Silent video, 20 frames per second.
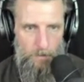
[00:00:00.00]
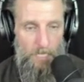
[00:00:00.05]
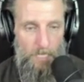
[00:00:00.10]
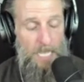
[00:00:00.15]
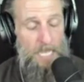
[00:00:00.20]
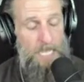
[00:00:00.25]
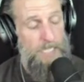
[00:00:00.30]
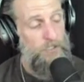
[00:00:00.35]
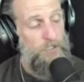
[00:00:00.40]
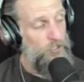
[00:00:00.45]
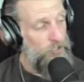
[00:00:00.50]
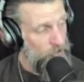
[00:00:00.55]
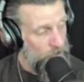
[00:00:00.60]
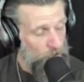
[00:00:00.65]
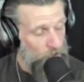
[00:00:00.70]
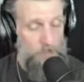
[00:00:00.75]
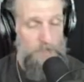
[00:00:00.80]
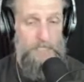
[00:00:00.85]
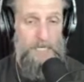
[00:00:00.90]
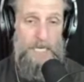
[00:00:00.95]
In
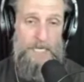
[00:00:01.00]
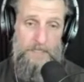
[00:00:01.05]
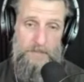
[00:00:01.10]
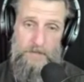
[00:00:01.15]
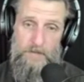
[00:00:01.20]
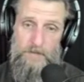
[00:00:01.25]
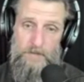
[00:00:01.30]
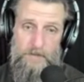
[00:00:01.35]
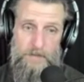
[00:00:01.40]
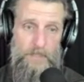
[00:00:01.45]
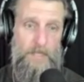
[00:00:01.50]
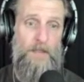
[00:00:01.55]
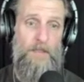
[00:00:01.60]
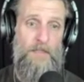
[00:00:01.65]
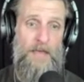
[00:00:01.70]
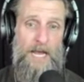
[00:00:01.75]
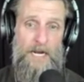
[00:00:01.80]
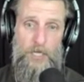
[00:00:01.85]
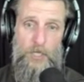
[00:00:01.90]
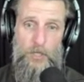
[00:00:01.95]
certain cases,
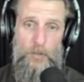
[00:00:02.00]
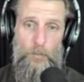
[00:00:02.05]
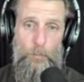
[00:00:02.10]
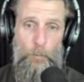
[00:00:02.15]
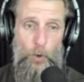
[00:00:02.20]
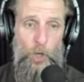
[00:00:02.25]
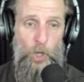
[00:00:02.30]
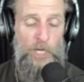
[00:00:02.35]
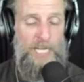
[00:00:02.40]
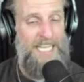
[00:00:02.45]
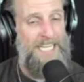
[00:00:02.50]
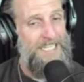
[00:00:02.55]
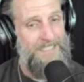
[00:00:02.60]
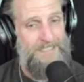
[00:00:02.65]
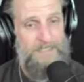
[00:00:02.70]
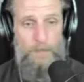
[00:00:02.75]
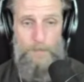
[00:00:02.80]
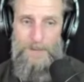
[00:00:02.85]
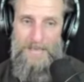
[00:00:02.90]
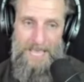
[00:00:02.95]
that could work. It
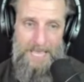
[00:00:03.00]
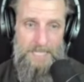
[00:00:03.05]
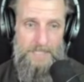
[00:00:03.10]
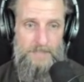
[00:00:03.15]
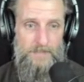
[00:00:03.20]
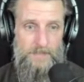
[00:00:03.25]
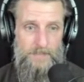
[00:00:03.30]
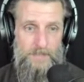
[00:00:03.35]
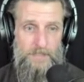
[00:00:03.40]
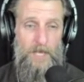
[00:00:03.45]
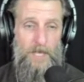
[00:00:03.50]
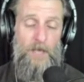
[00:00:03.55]
depends.